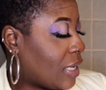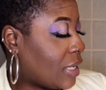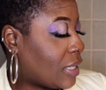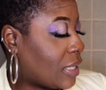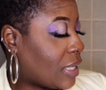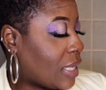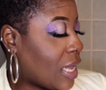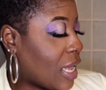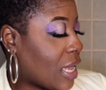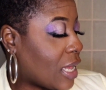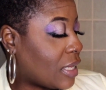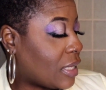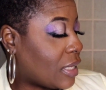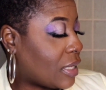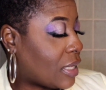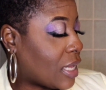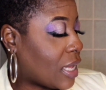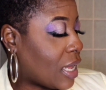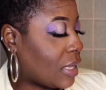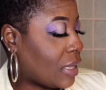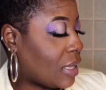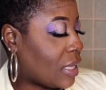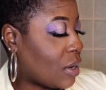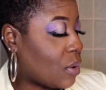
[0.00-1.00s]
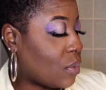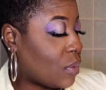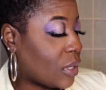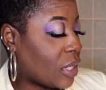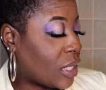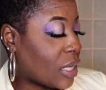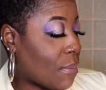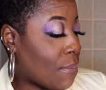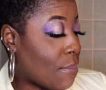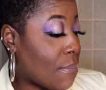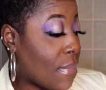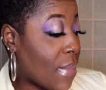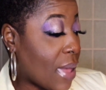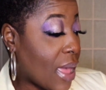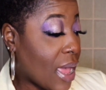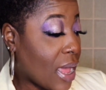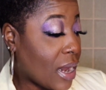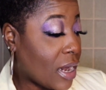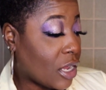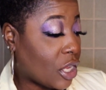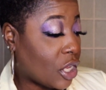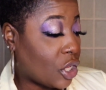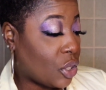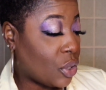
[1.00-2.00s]
it says that there was a
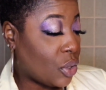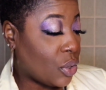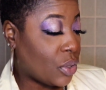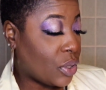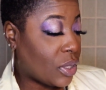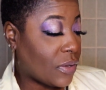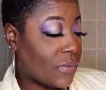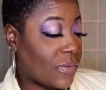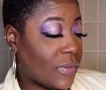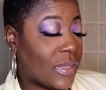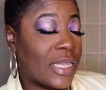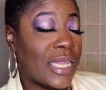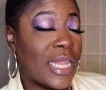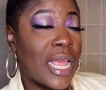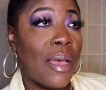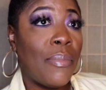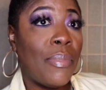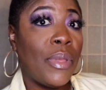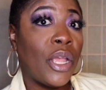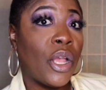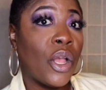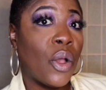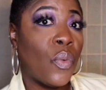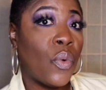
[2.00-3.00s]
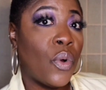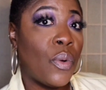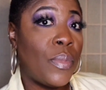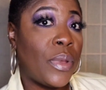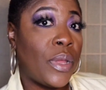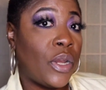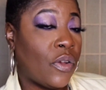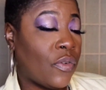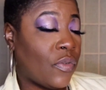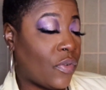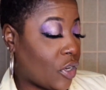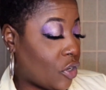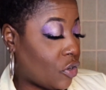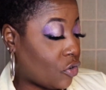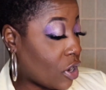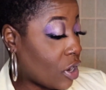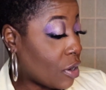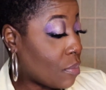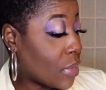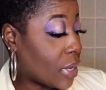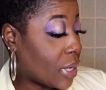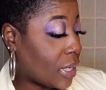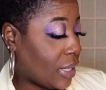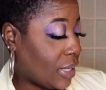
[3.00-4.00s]
man accused of stabbing a woman over
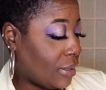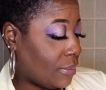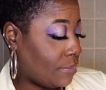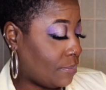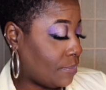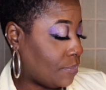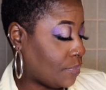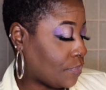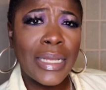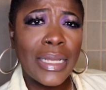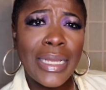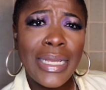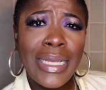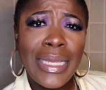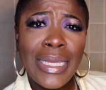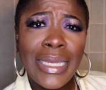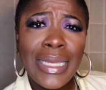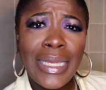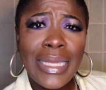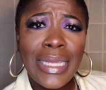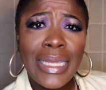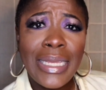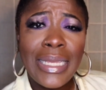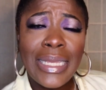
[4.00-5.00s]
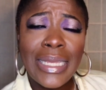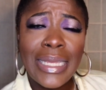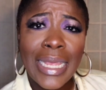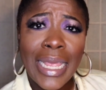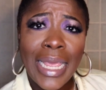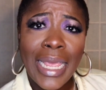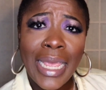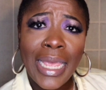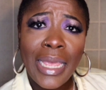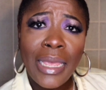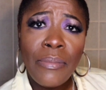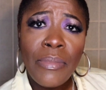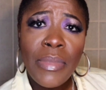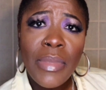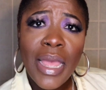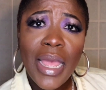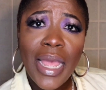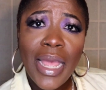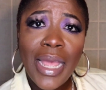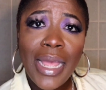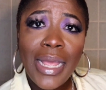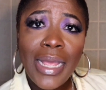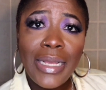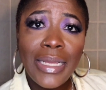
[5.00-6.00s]
drug money. This is the same
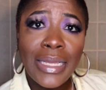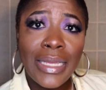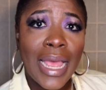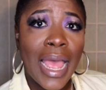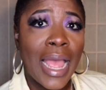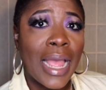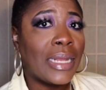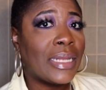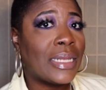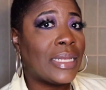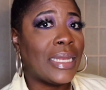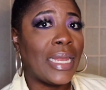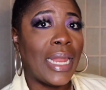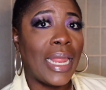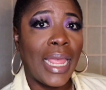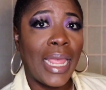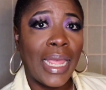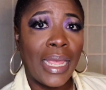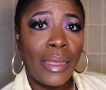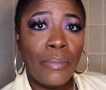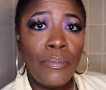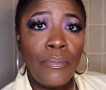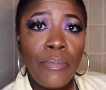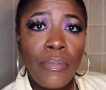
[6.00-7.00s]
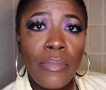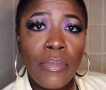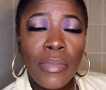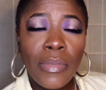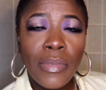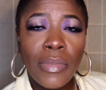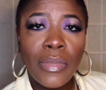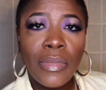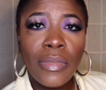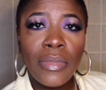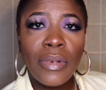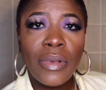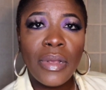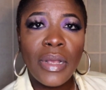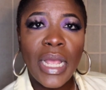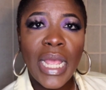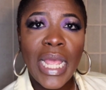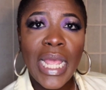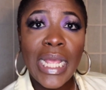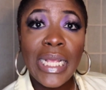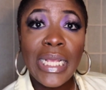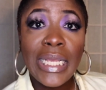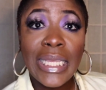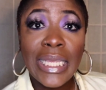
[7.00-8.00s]
exact name,
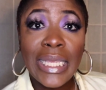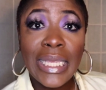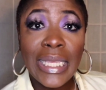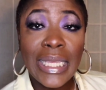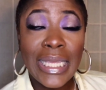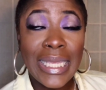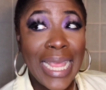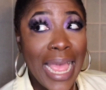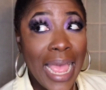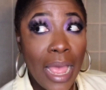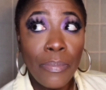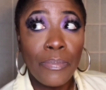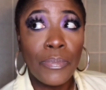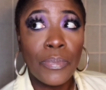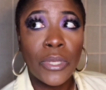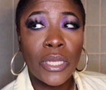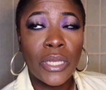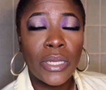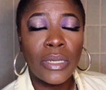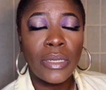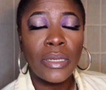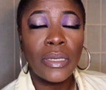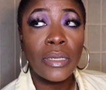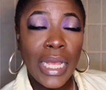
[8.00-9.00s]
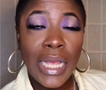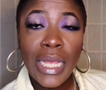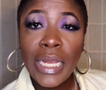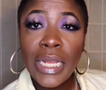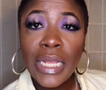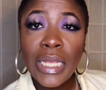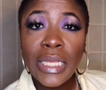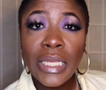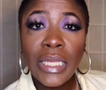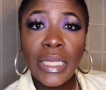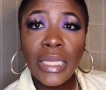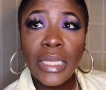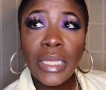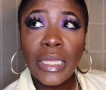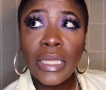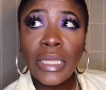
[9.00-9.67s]
except it is